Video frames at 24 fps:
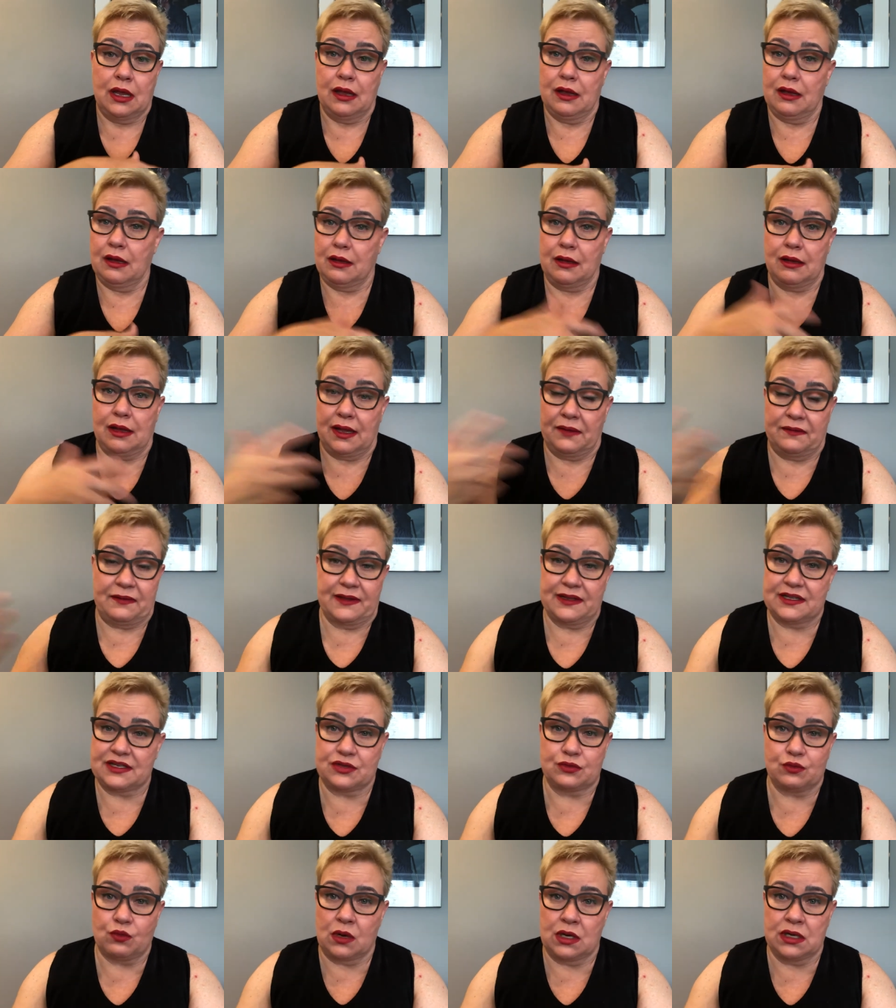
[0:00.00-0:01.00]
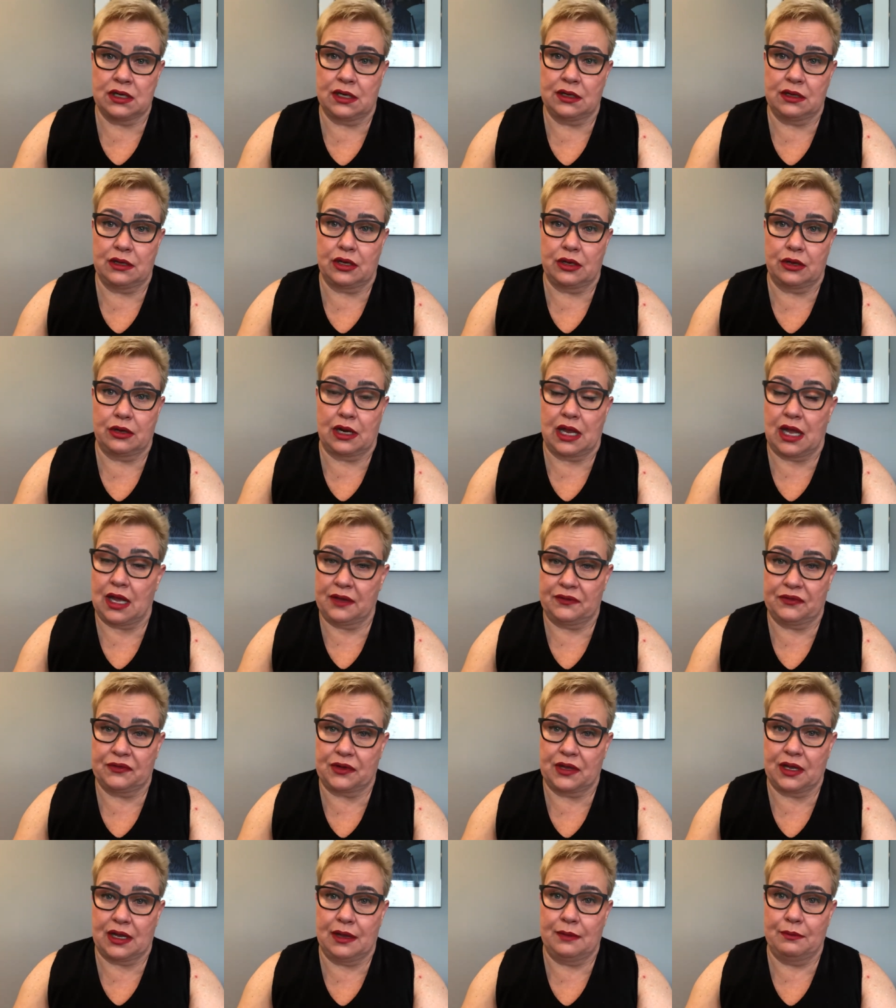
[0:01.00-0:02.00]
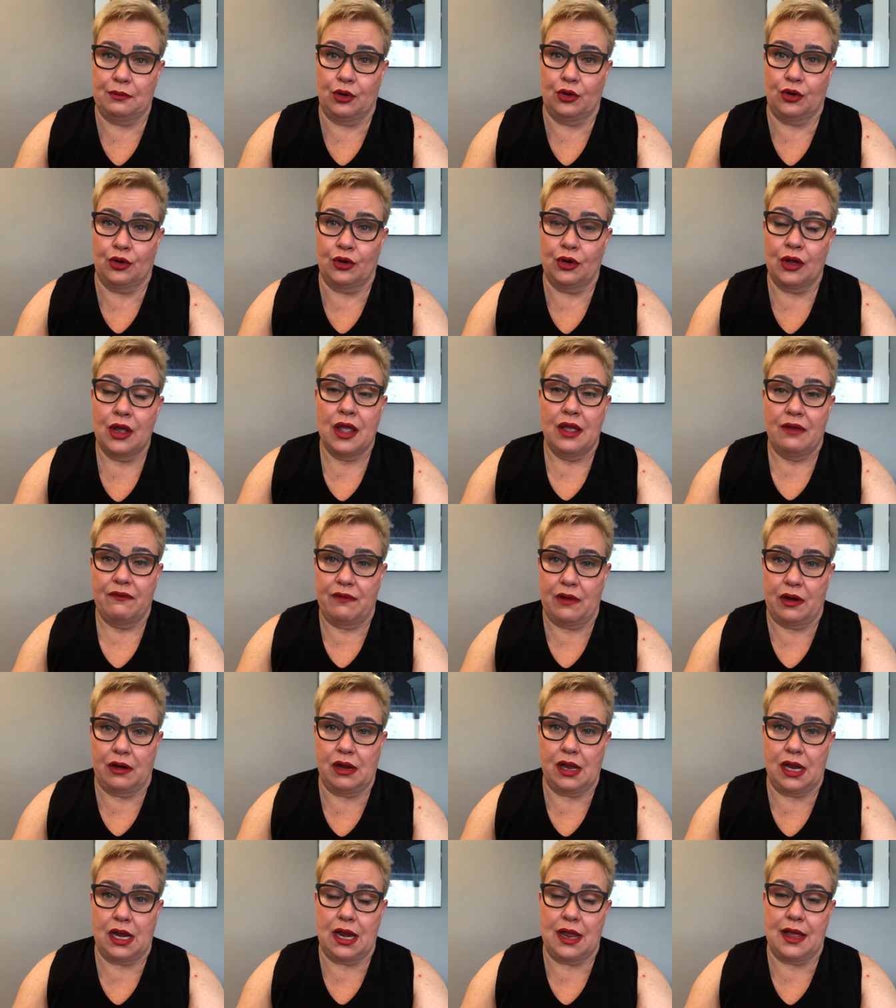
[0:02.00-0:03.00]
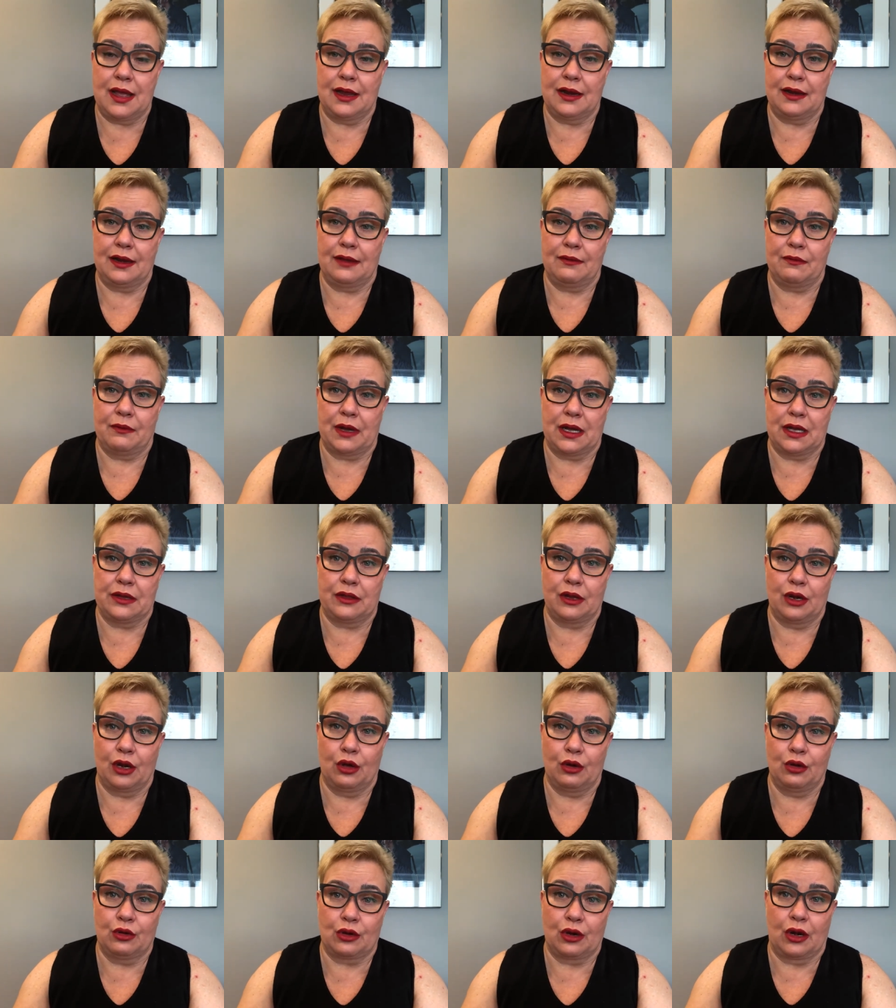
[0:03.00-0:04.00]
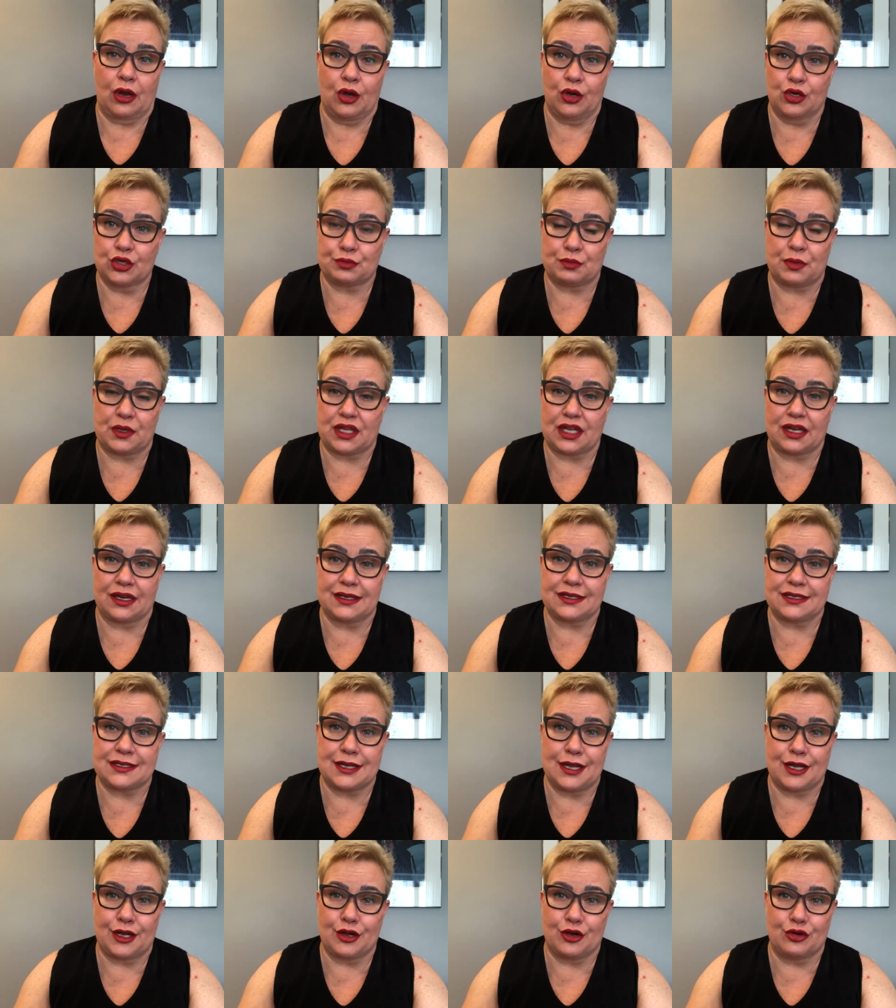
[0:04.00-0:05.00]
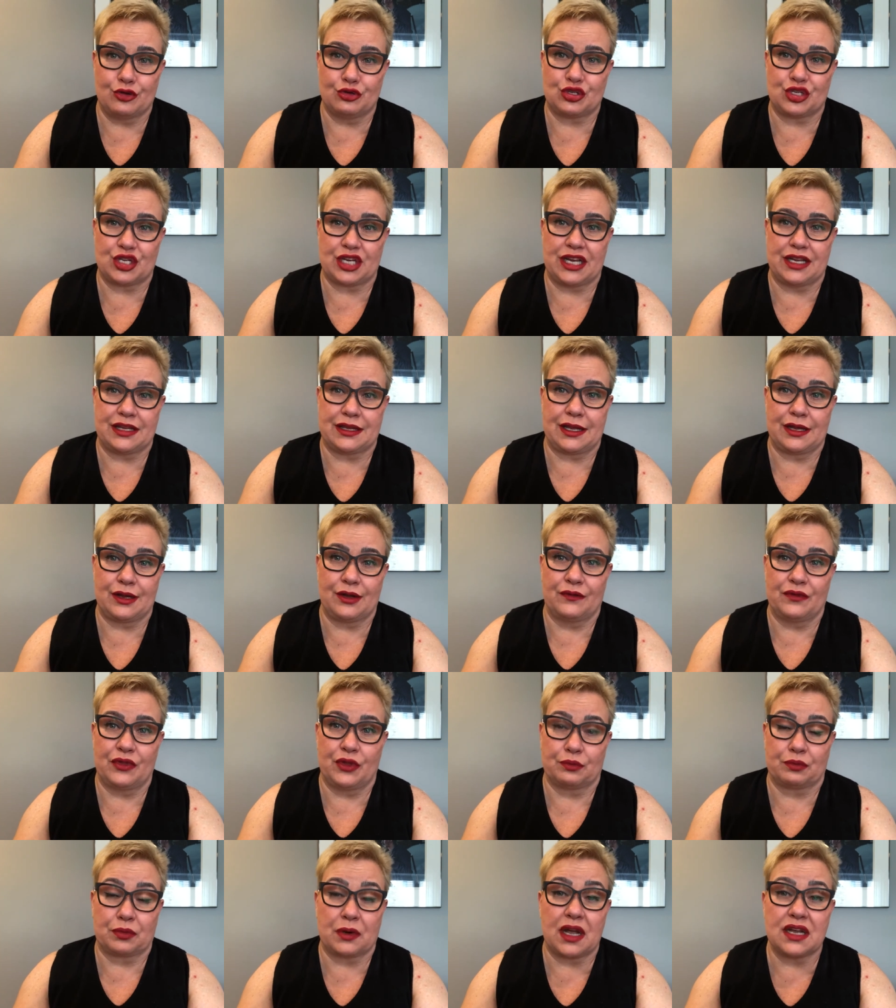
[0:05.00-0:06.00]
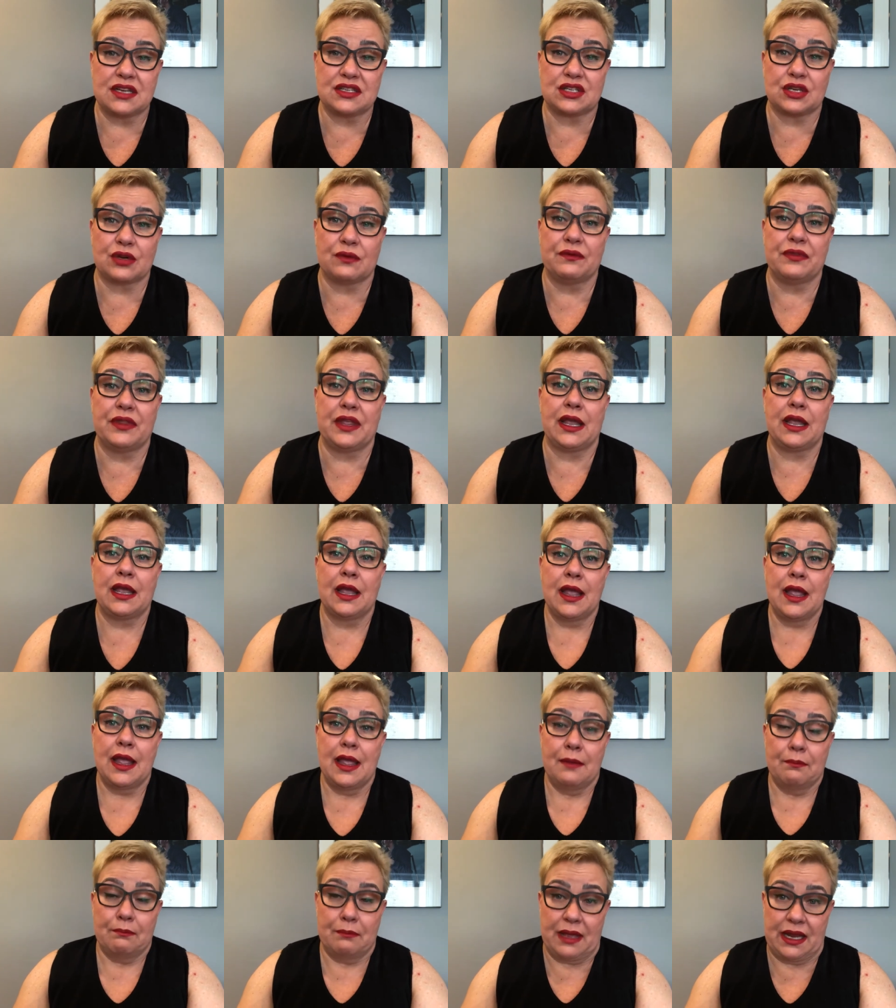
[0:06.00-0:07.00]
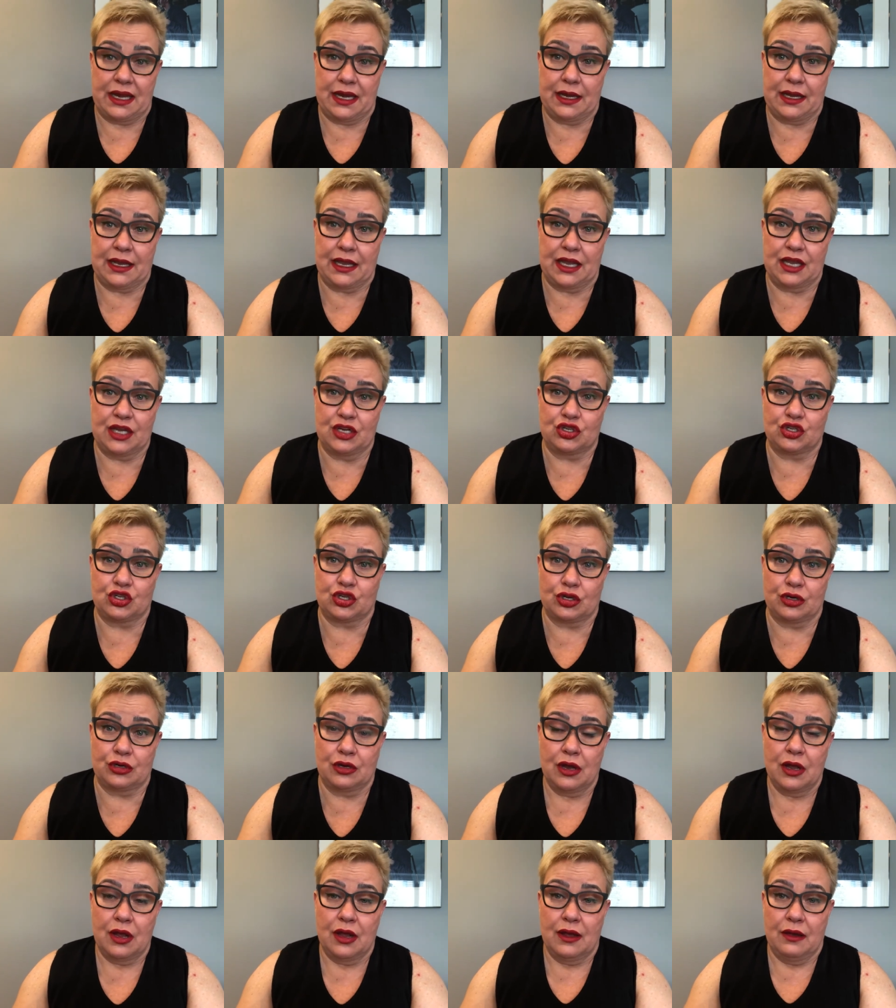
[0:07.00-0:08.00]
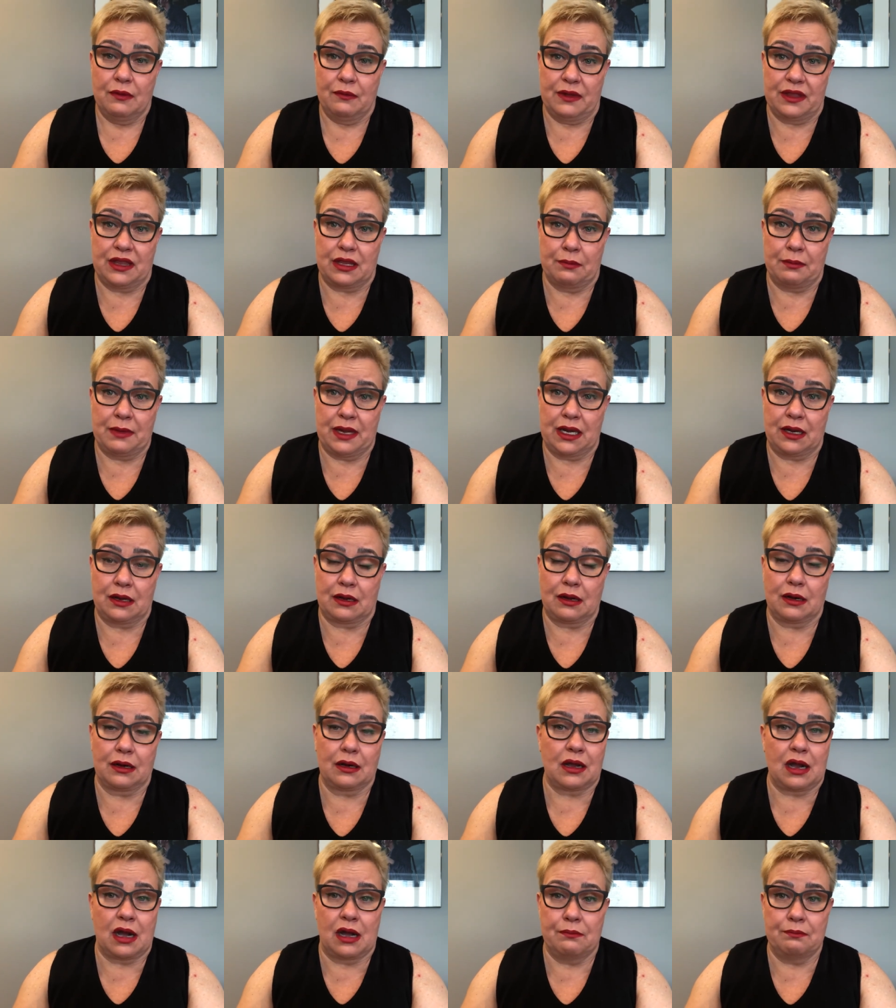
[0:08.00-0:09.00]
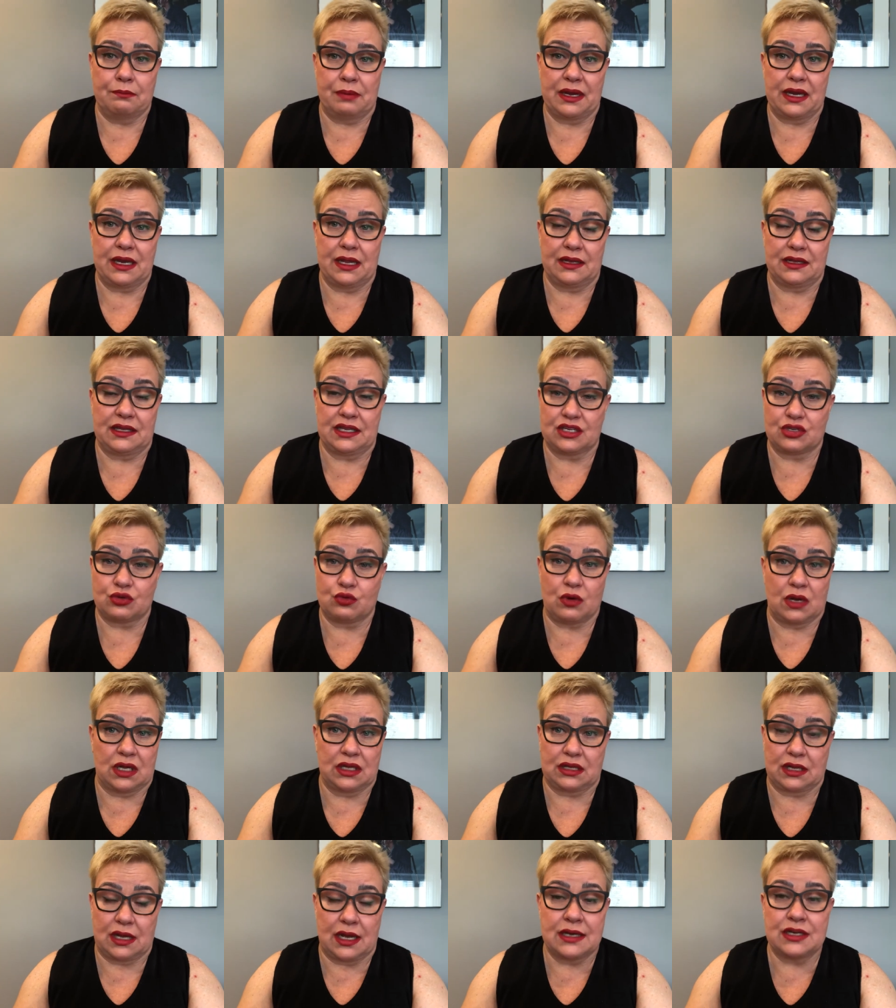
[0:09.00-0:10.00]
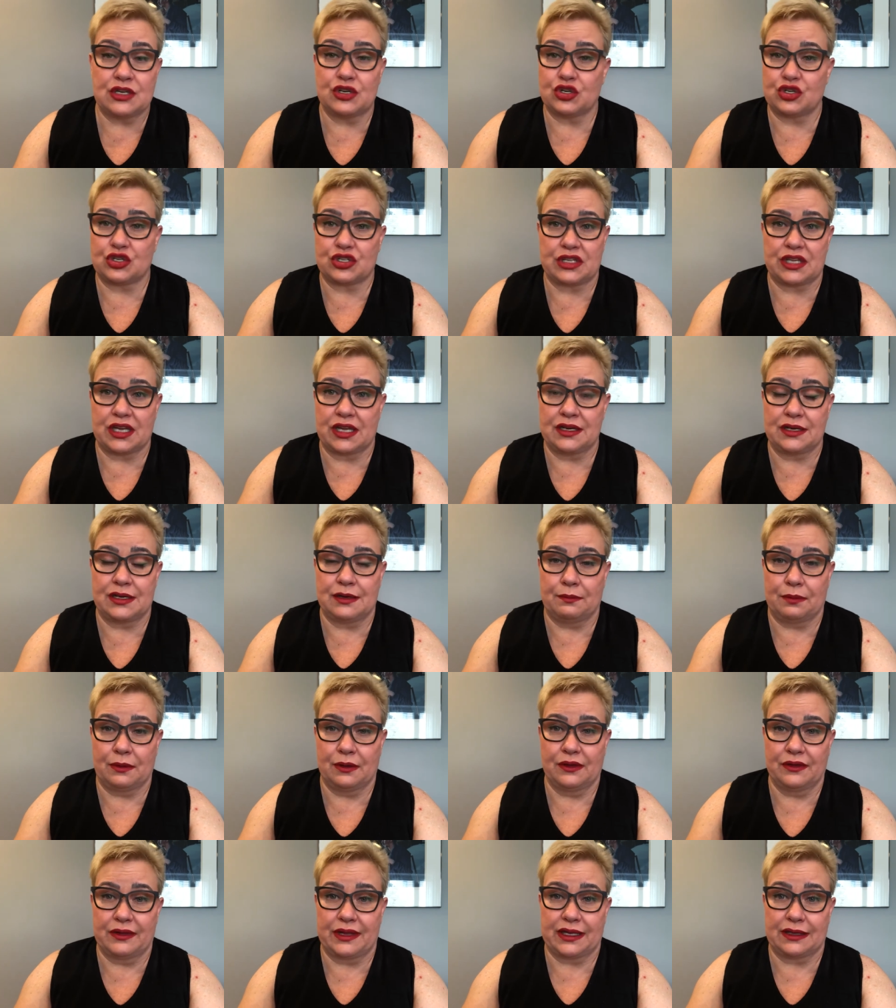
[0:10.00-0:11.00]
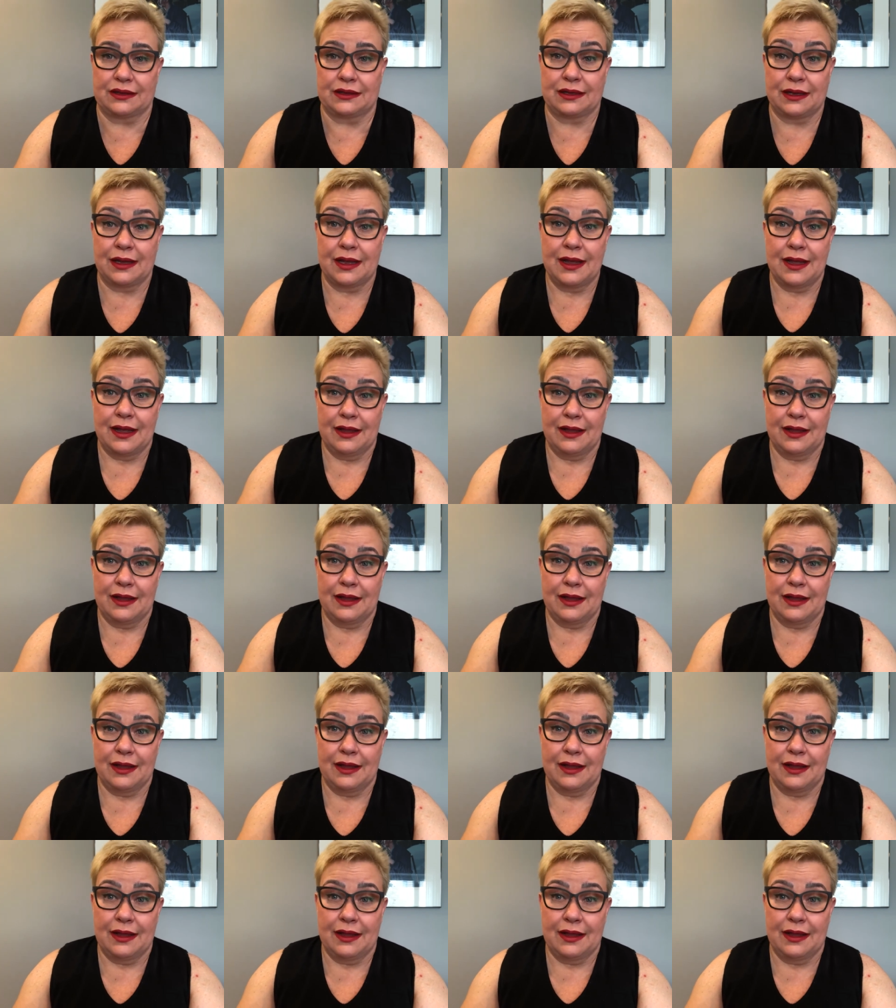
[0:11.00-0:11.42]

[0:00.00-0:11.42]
if it's one in the lifetime or very rarely where the local hospital is negotiating of the price of the medication with the medical company, it is quite understandable that